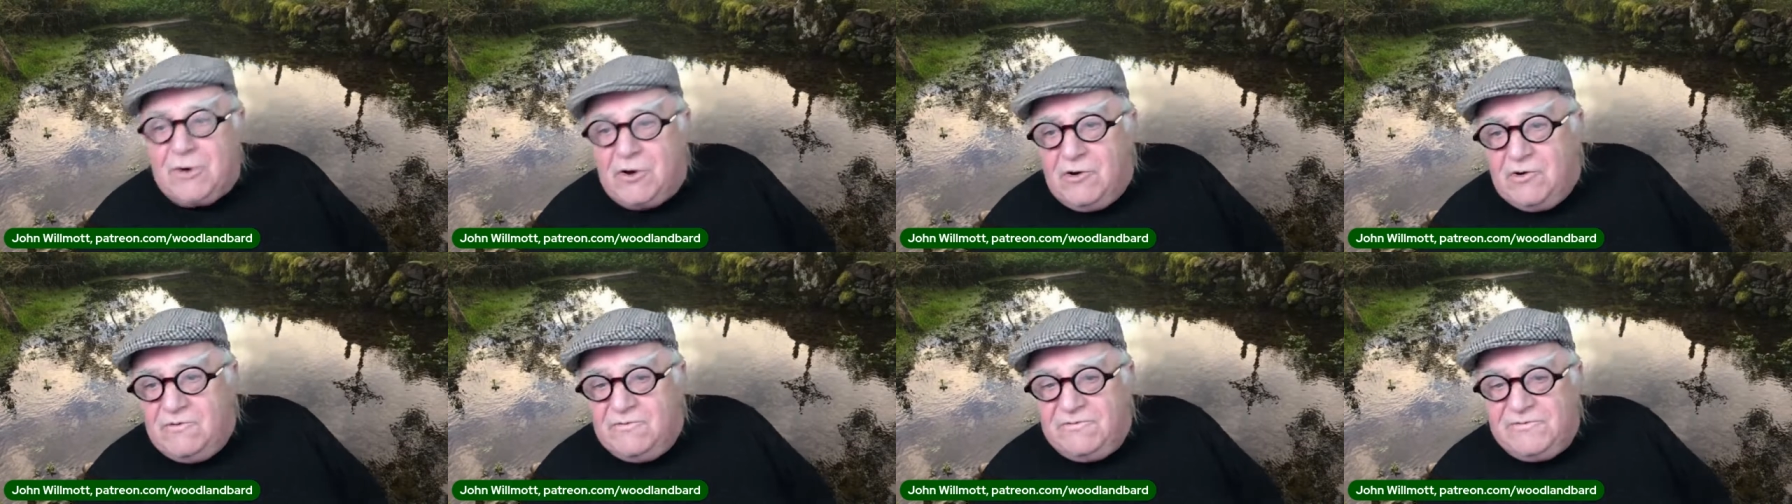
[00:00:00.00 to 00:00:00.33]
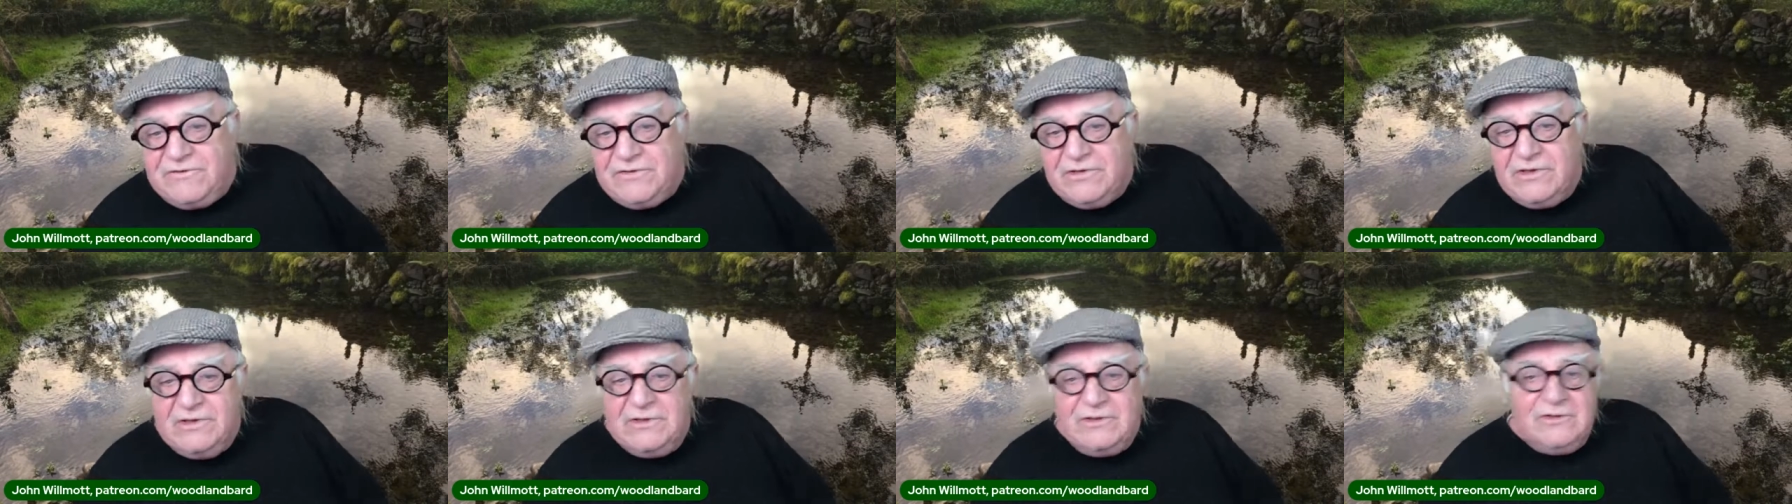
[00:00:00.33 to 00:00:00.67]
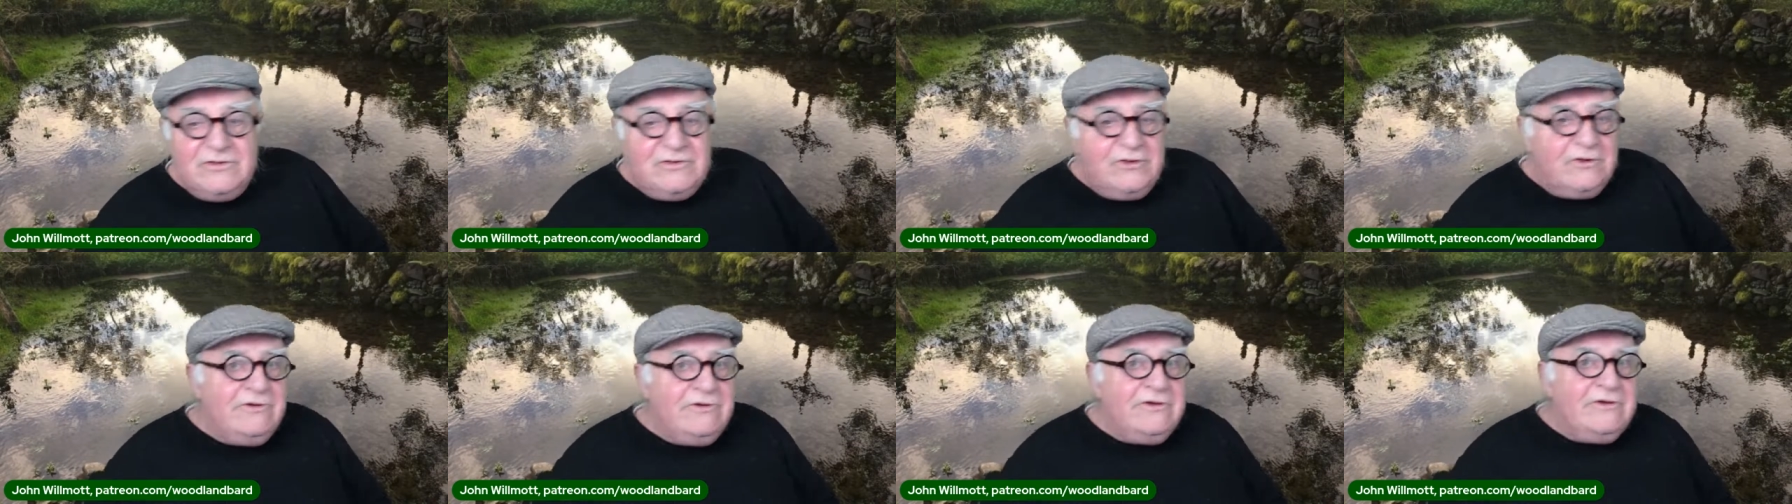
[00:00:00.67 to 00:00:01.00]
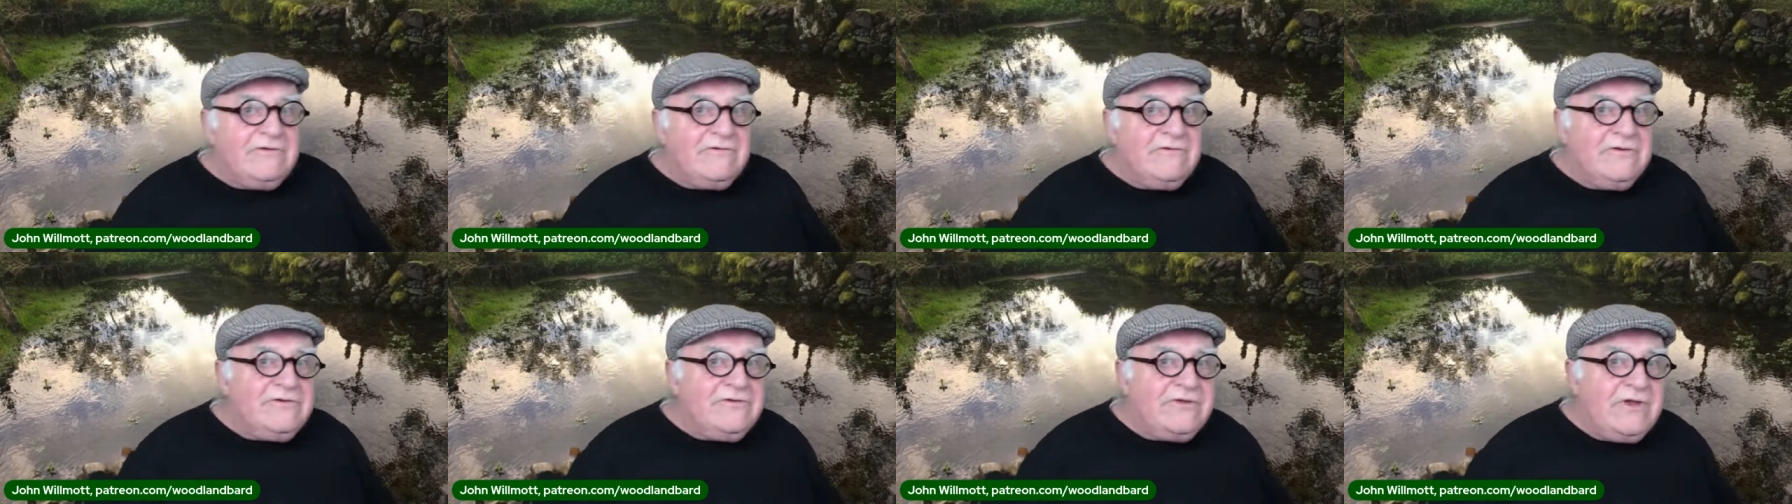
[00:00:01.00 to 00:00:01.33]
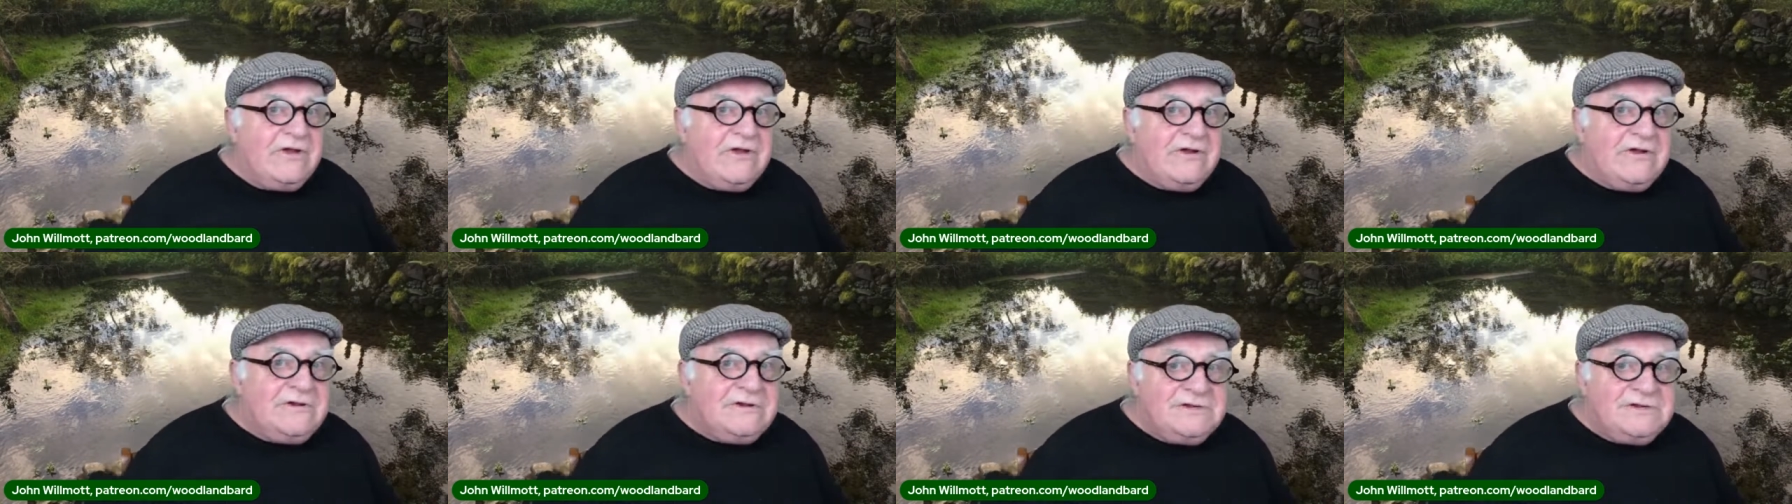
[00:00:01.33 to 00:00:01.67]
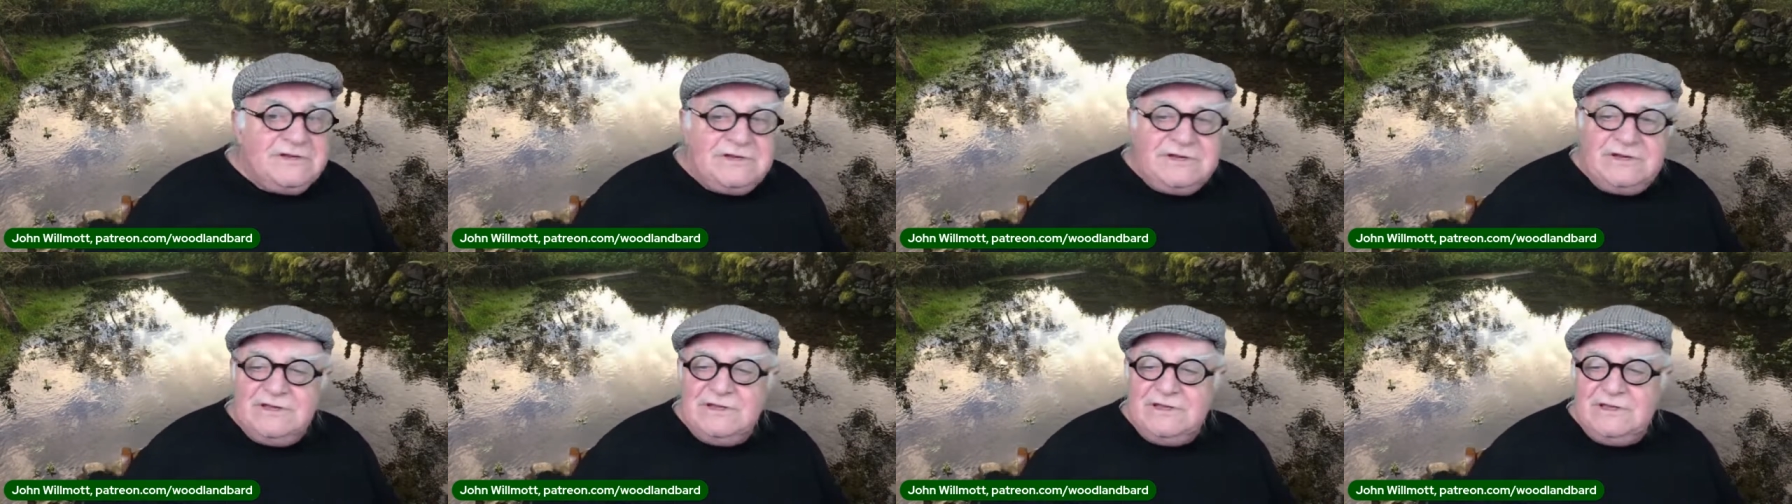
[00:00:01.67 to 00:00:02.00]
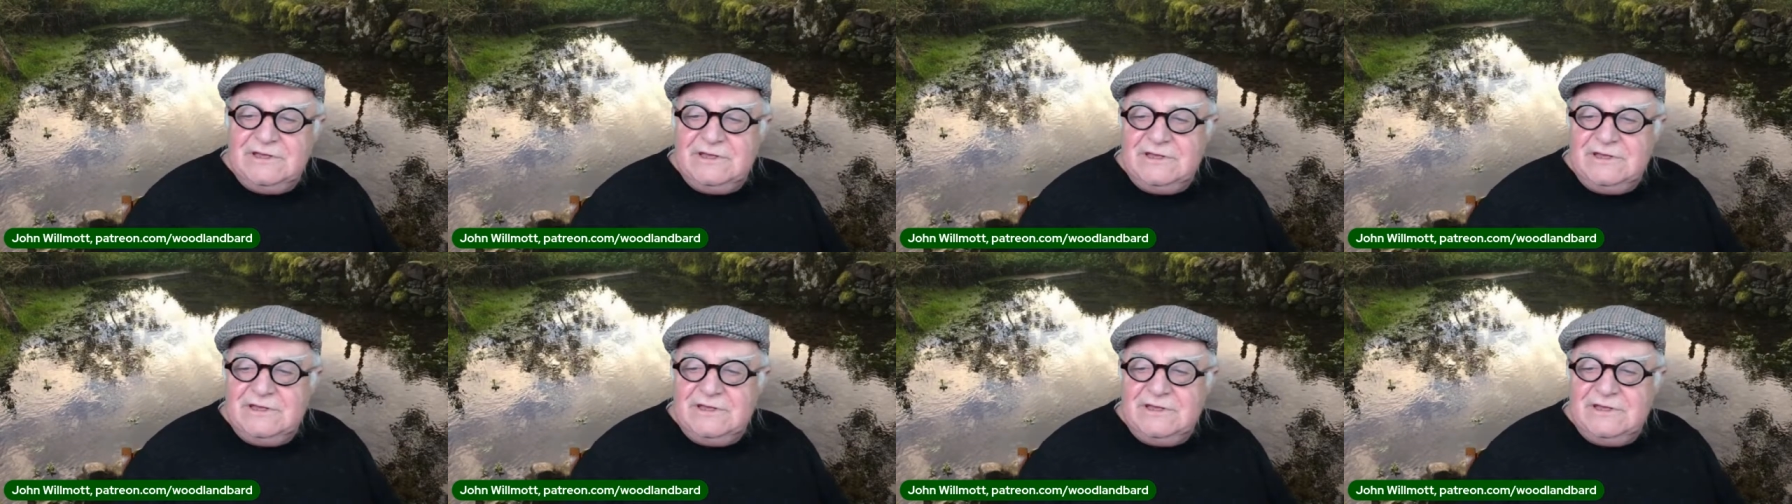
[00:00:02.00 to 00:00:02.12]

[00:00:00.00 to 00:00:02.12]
proofs, do your research.